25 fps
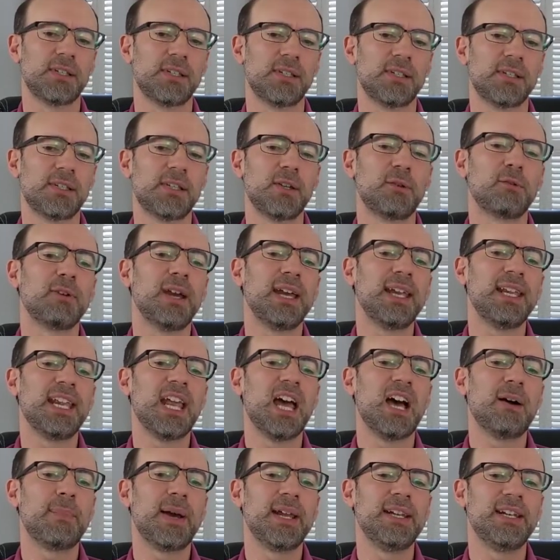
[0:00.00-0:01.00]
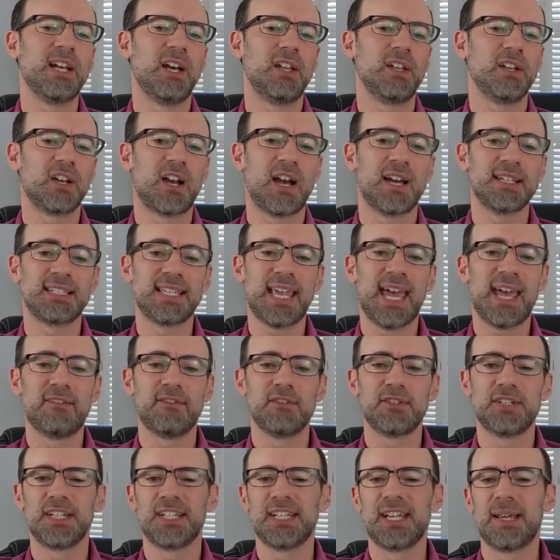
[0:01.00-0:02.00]
So right now, my dollar cost
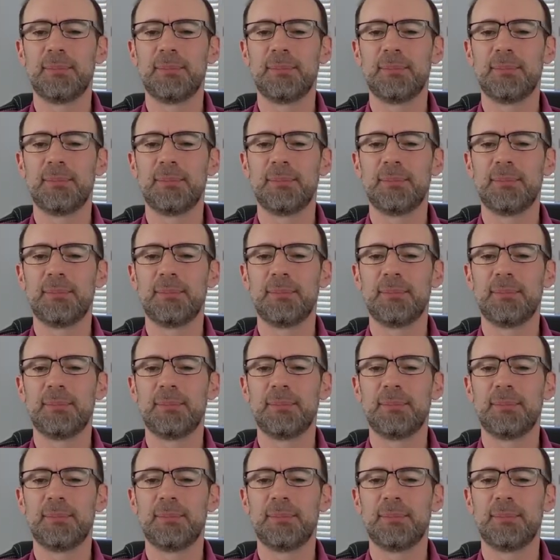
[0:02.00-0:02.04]
averaging